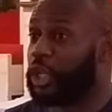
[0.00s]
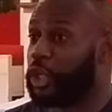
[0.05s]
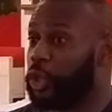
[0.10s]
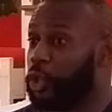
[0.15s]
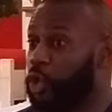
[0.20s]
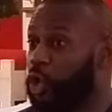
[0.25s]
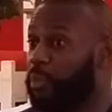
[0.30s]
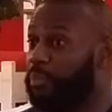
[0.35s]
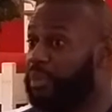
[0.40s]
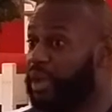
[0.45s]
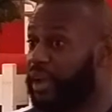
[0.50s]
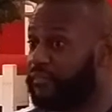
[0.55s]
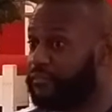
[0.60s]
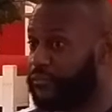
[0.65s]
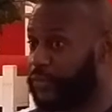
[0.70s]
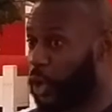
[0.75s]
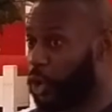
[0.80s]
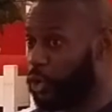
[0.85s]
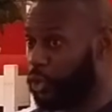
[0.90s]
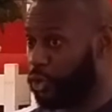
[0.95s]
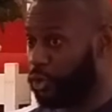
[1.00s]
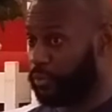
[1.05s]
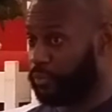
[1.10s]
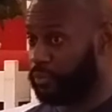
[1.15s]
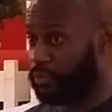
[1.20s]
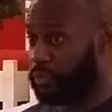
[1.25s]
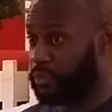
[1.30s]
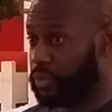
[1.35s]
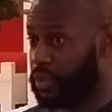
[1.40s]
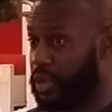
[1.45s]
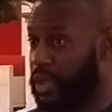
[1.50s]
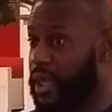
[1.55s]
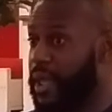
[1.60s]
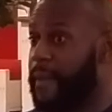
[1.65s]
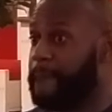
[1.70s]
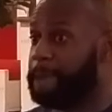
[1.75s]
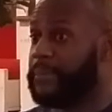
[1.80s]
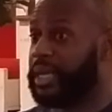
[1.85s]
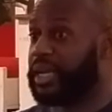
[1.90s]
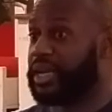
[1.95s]
a little bit further.
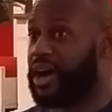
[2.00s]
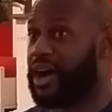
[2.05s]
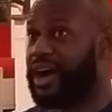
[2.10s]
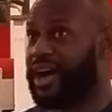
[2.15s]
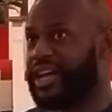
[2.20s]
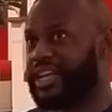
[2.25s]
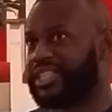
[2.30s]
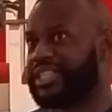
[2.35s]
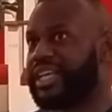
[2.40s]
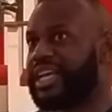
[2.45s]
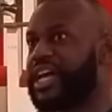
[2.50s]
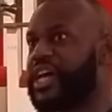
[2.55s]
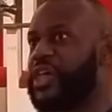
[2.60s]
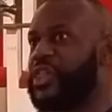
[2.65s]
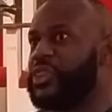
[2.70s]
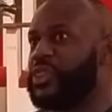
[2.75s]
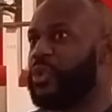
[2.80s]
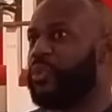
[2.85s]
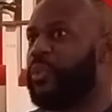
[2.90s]
Because